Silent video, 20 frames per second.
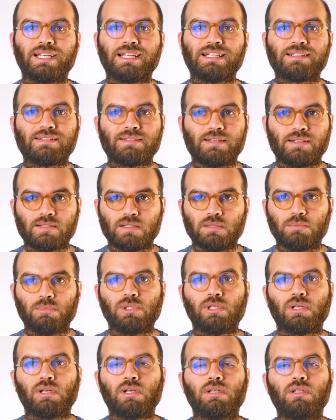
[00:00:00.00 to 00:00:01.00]

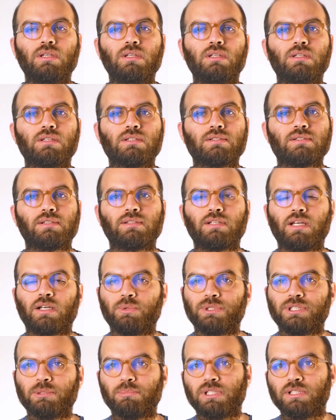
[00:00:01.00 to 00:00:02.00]
accessible, it is not
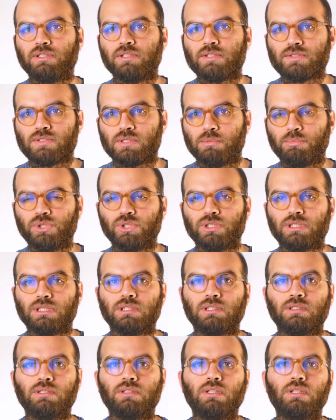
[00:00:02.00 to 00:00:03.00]
equitably
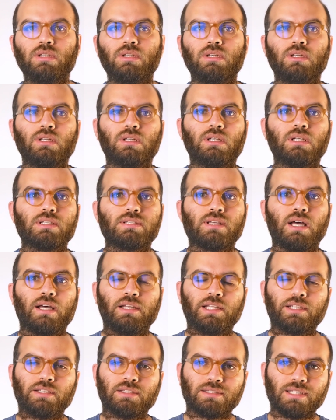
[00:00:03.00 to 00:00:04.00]
distributed, it is
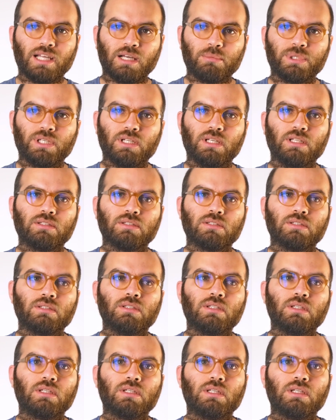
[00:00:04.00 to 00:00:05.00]
highly contaminated,
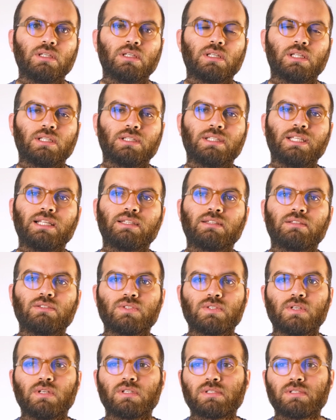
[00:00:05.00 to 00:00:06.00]
and that
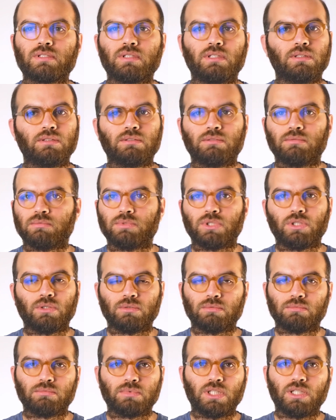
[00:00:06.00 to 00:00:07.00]
results
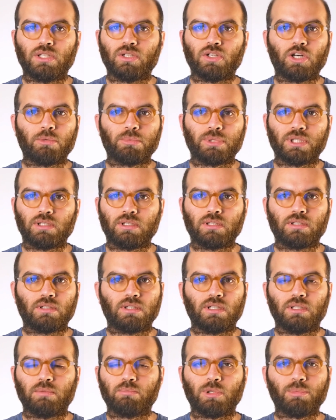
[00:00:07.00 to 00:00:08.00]
in economic
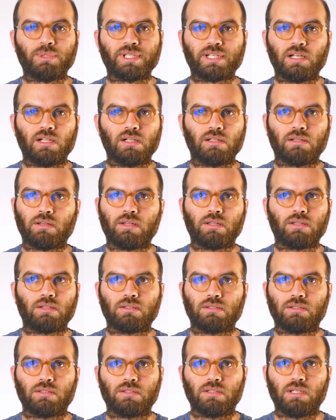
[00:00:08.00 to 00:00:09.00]
and public health
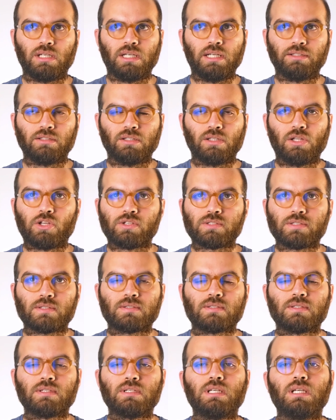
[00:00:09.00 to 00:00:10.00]
related losses.